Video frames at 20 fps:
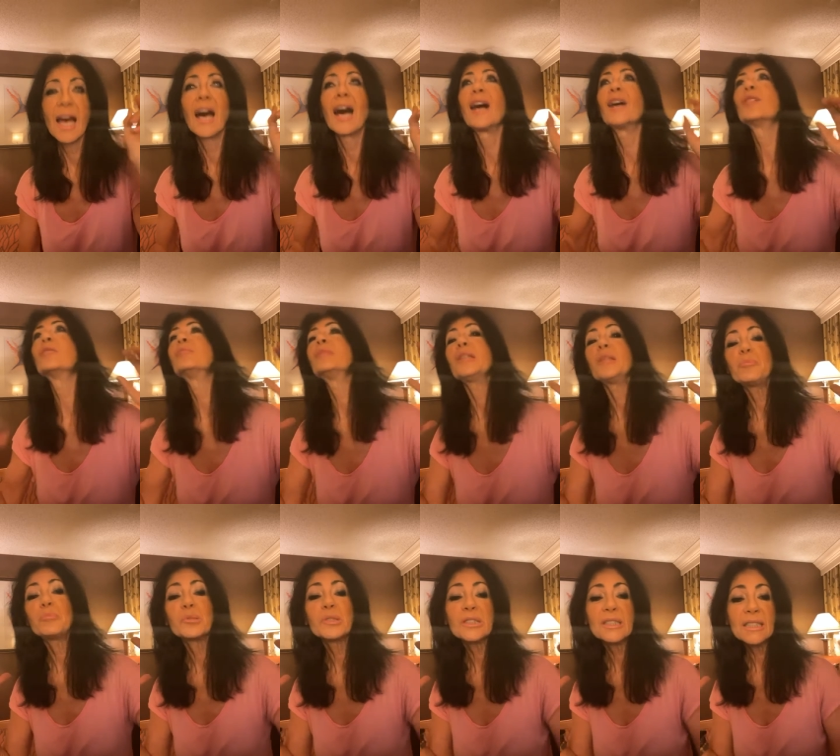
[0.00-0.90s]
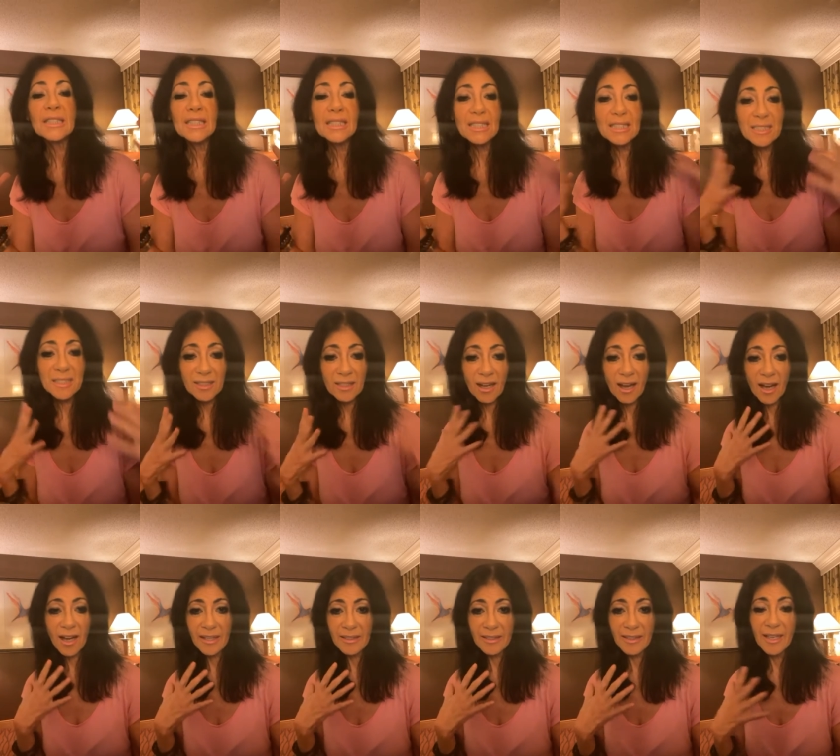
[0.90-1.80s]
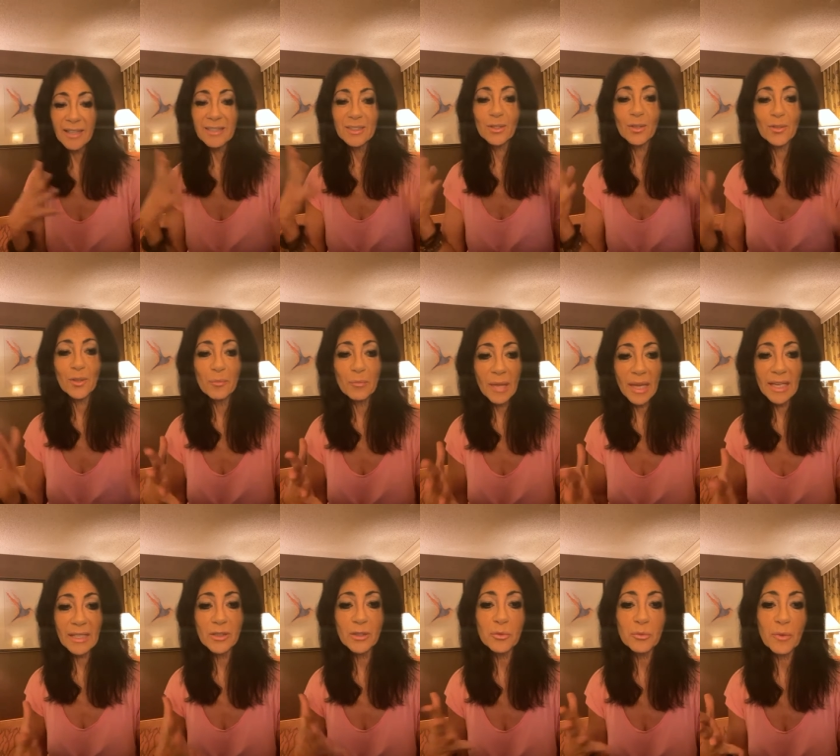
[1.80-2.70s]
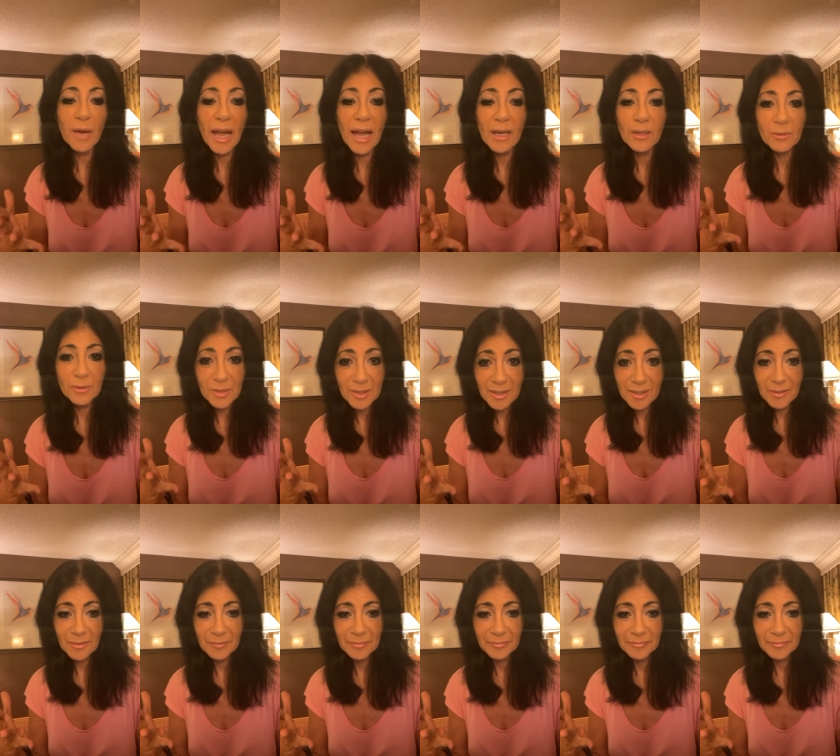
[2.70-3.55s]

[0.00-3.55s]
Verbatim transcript: Help me, please, God. So the man drowns.